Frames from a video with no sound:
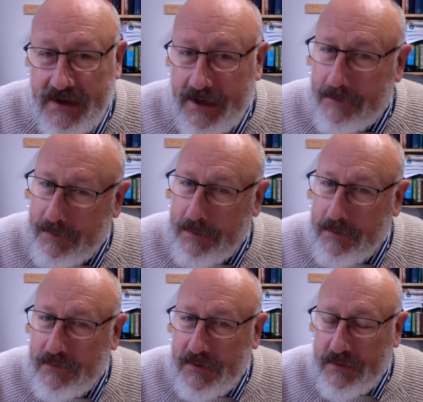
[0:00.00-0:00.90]
and people
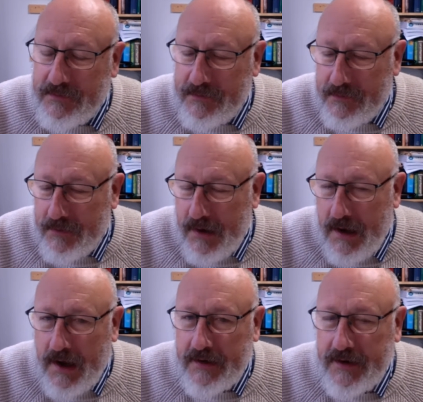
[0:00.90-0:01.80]
felt
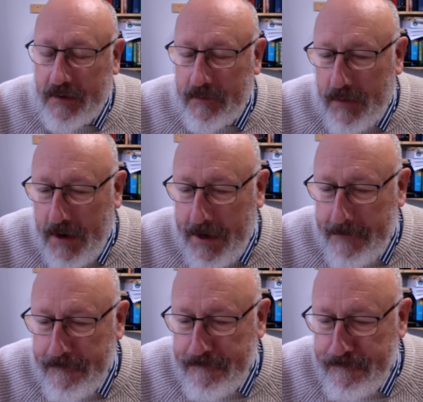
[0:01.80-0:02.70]
hard done by.
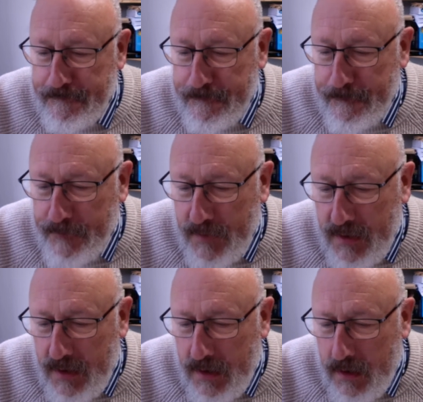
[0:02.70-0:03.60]

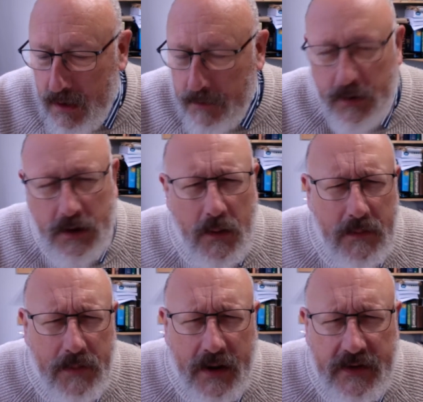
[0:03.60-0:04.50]
But going
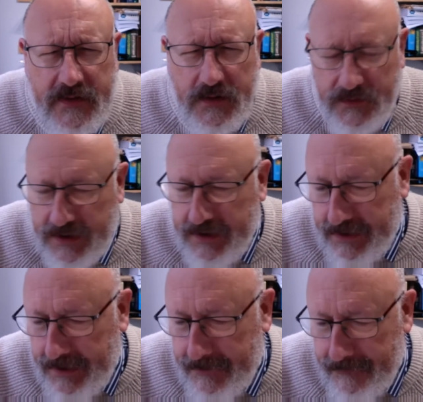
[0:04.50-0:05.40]
back to the reading,